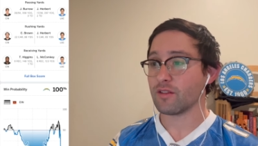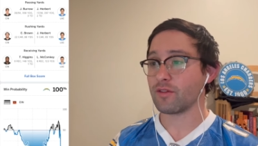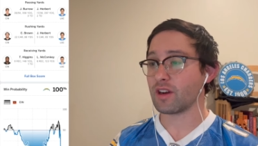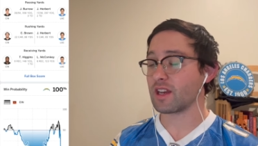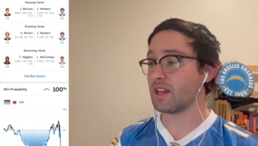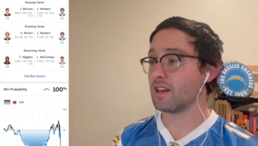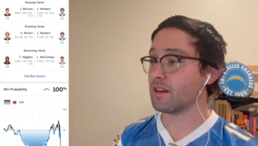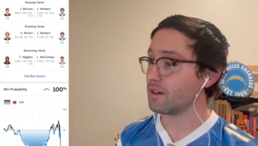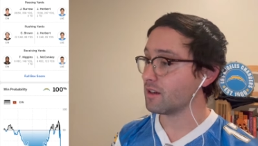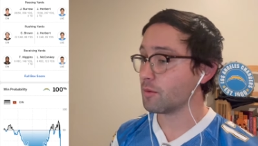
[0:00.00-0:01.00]

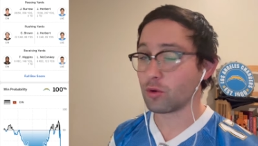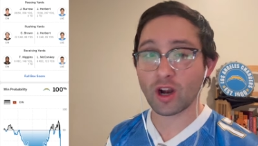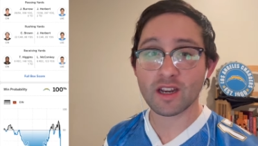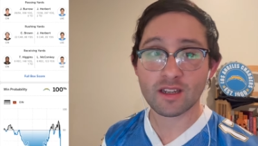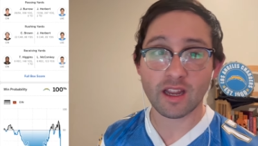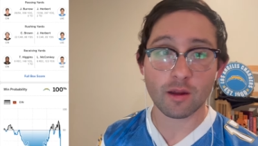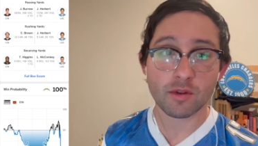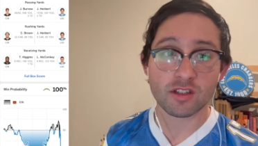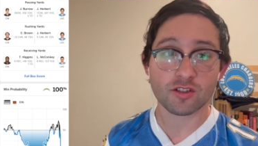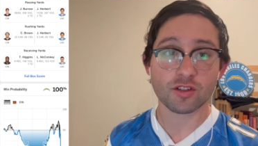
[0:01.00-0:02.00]
freaking brain
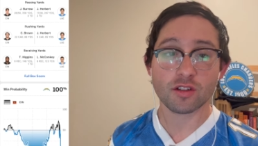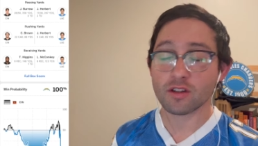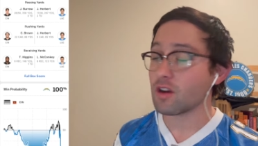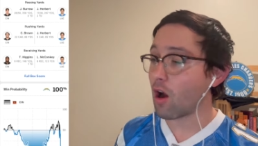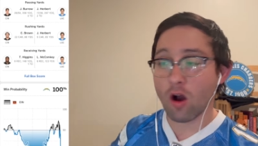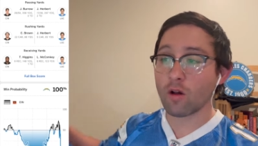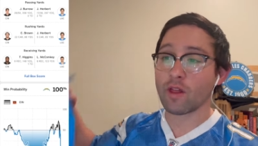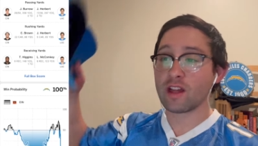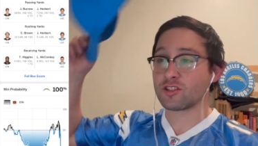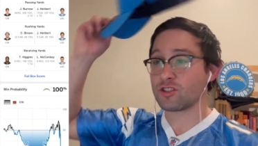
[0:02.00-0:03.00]
damage, all
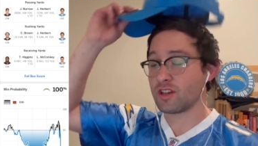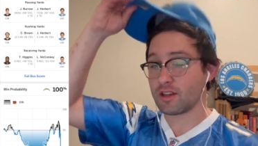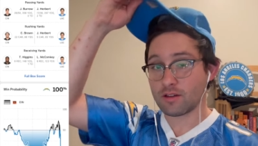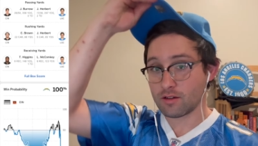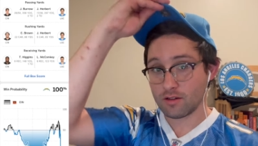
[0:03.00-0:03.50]
that shit.